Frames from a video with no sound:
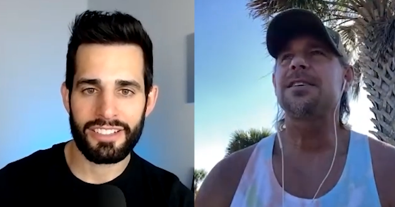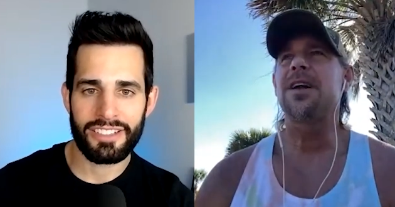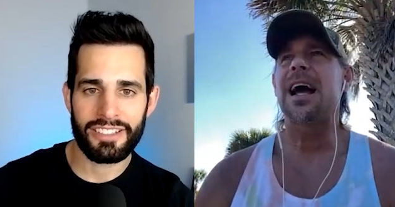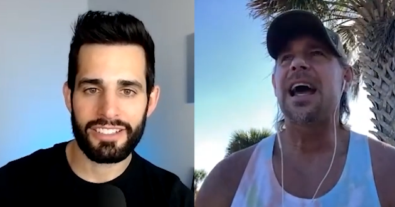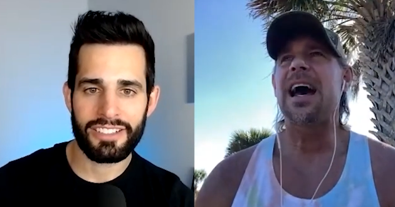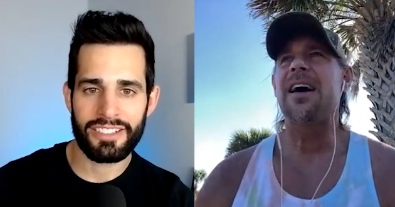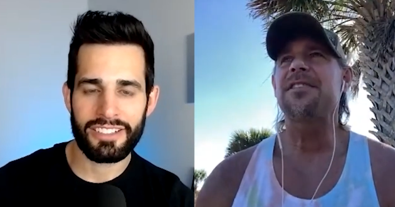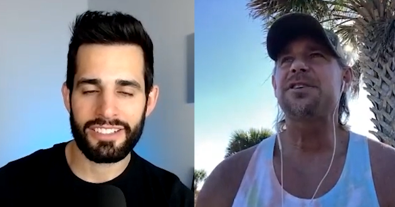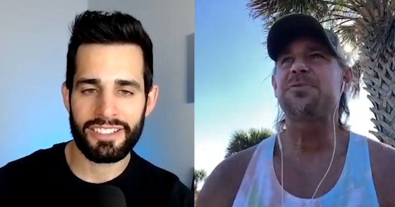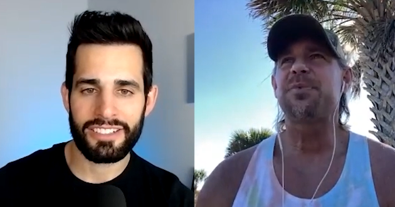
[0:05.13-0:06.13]
Speaker 1: I have
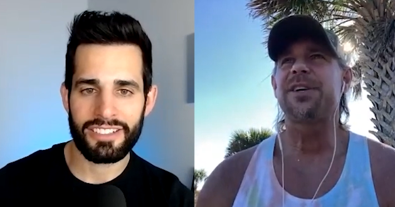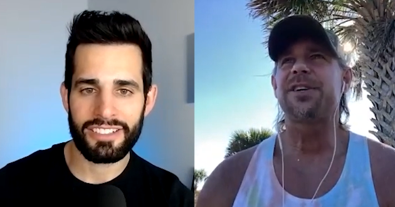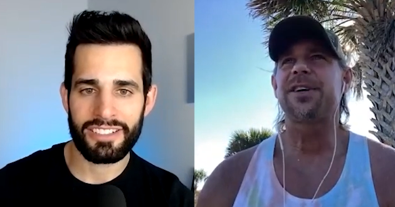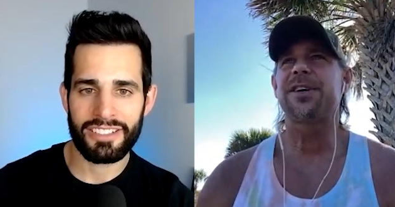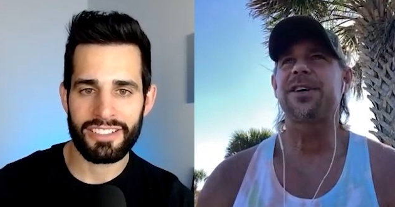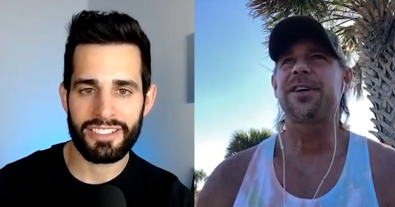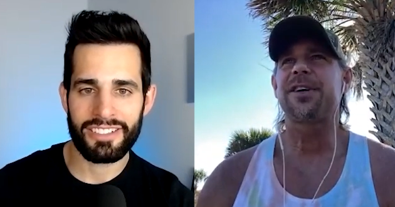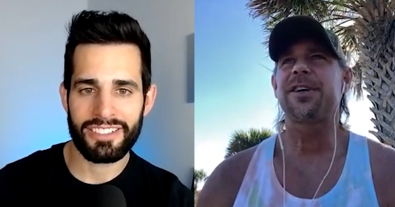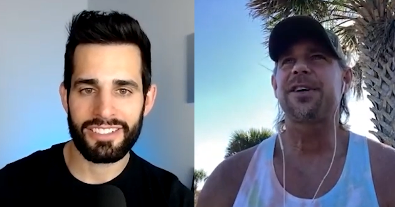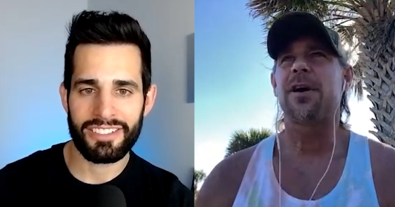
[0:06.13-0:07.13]
this picture
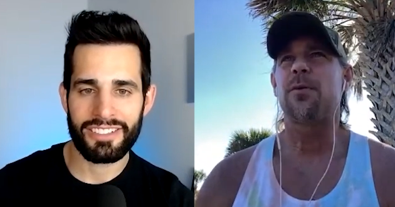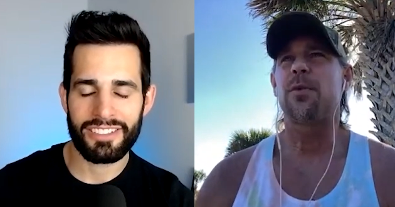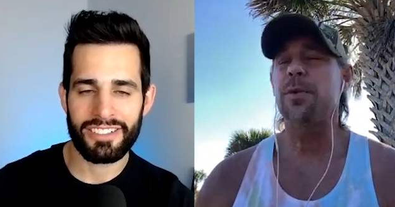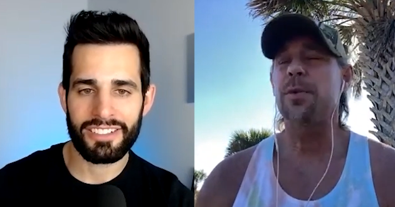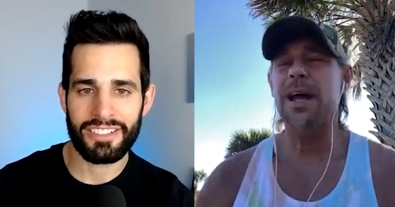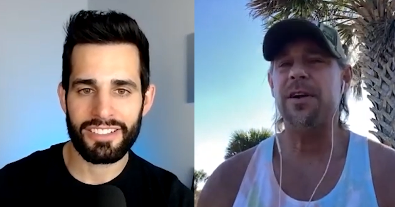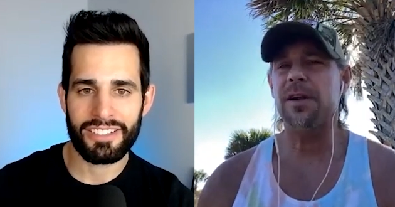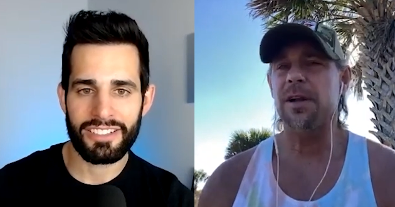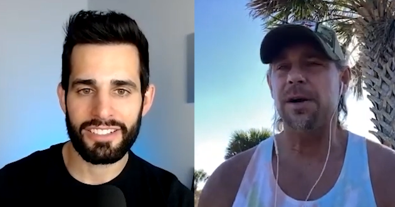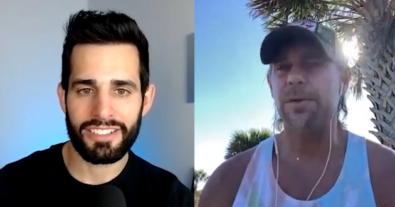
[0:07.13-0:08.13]
from, we were never
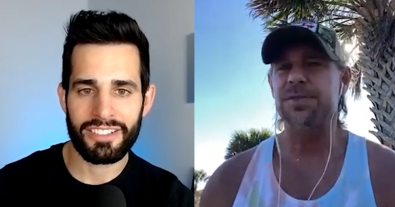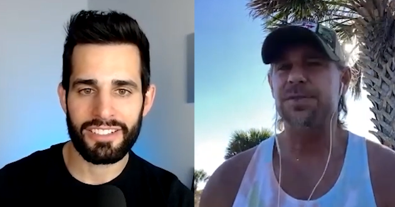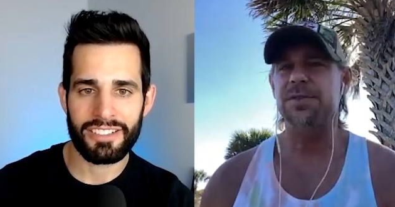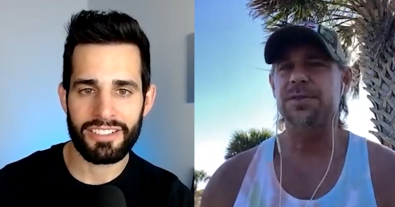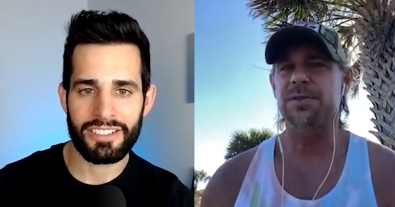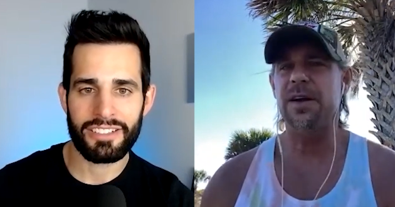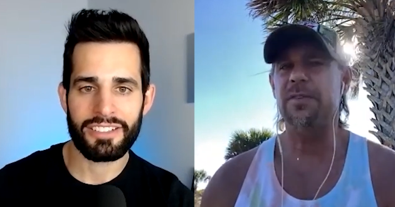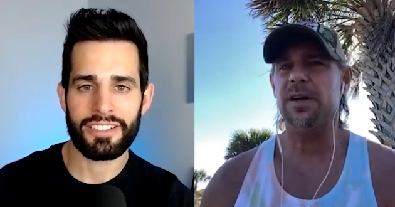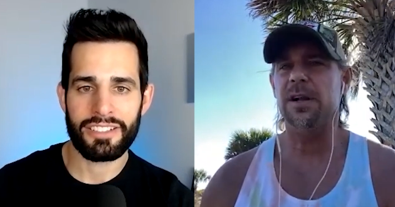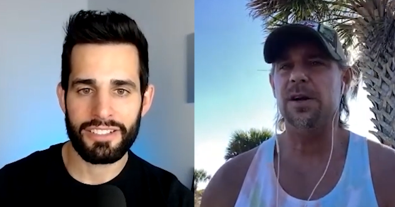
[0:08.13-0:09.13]
close. And
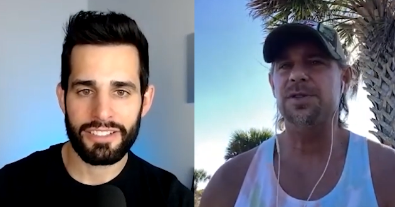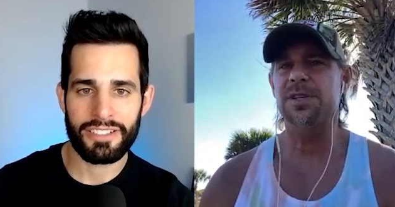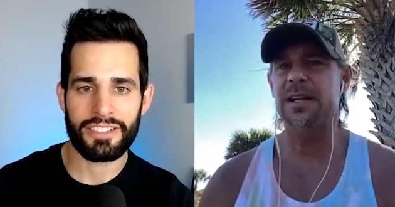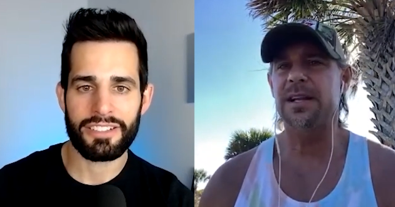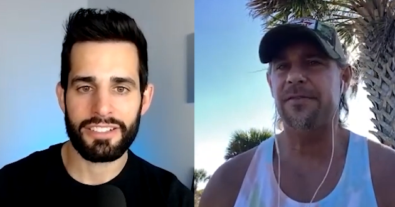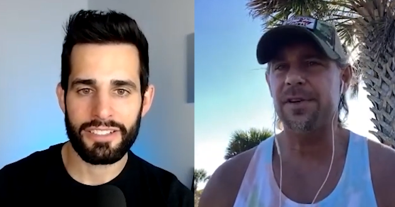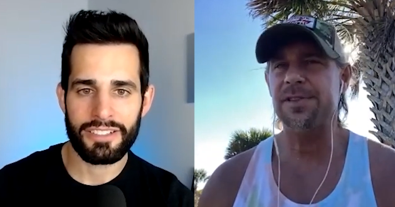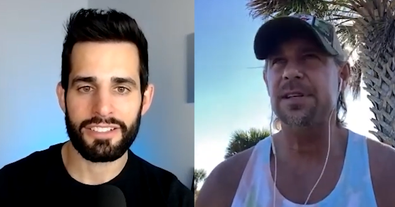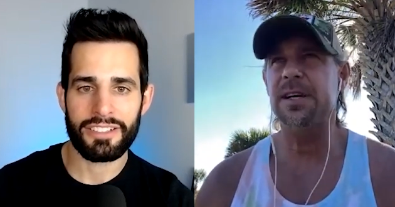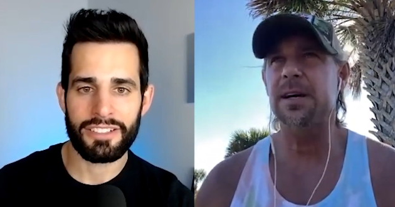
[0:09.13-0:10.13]
the first,